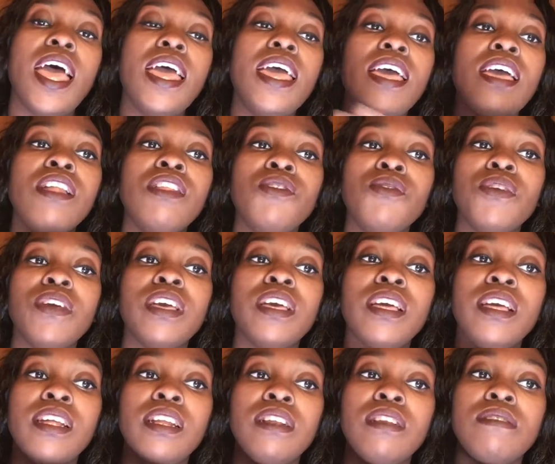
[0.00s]
And you
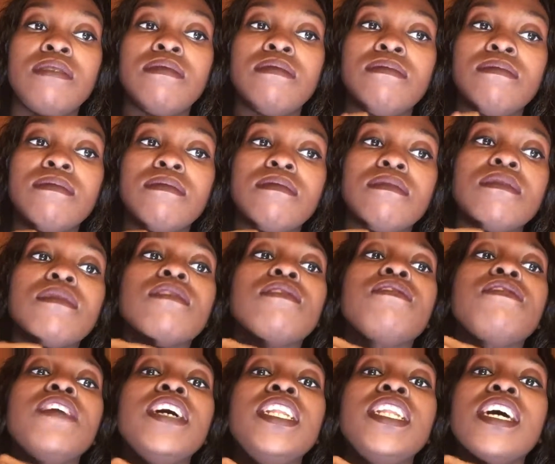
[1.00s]
can
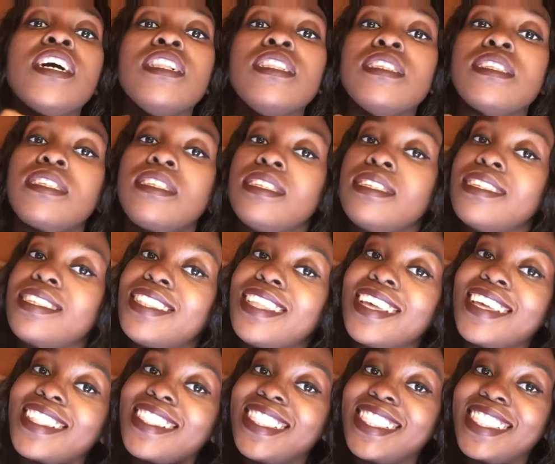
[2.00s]
find necklaces
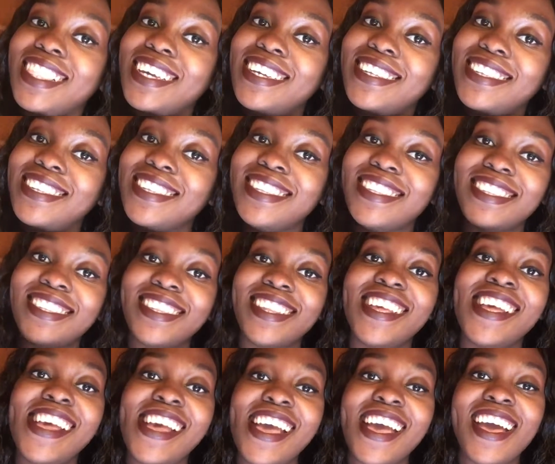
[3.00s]
like this
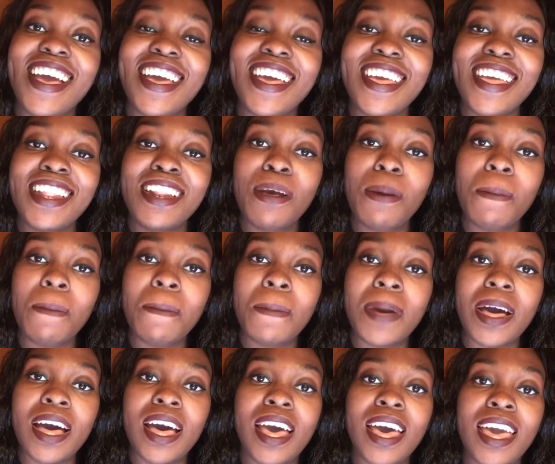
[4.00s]
in
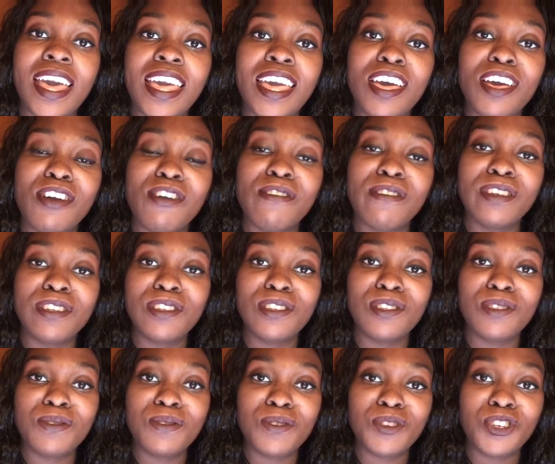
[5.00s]
my
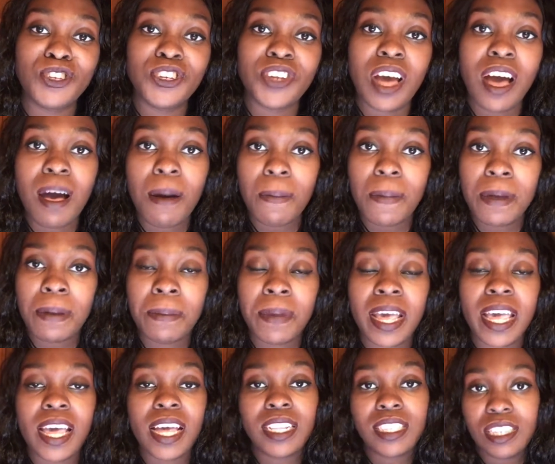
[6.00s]
crystal shop, in
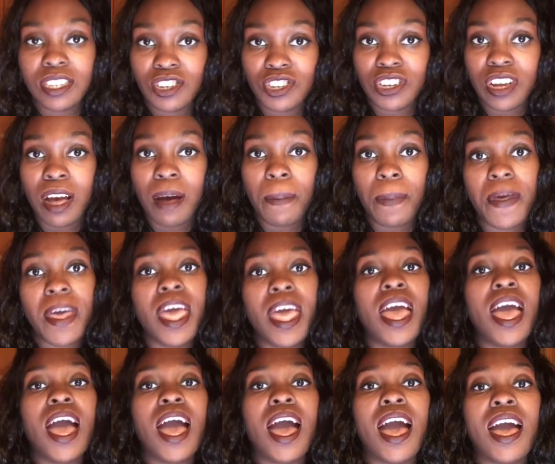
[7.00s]
my Etsy shop.
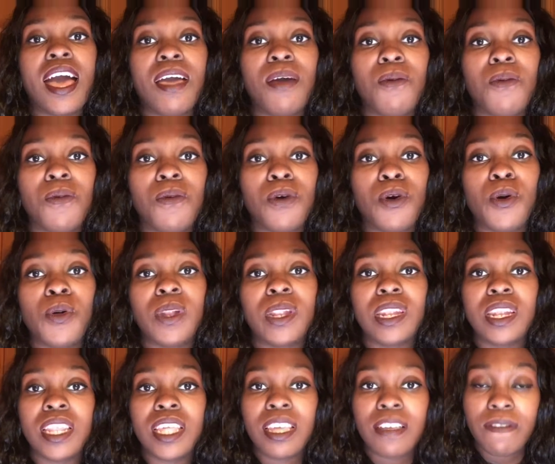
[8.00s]
I will
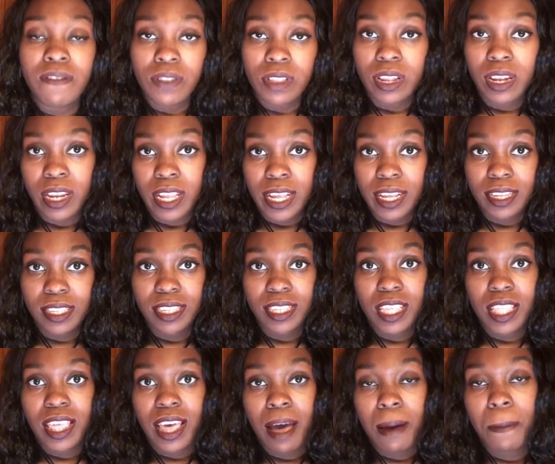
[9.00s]
leave the link
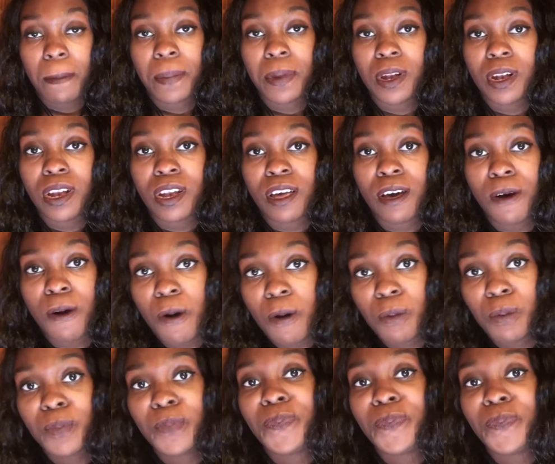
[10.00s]
to that below.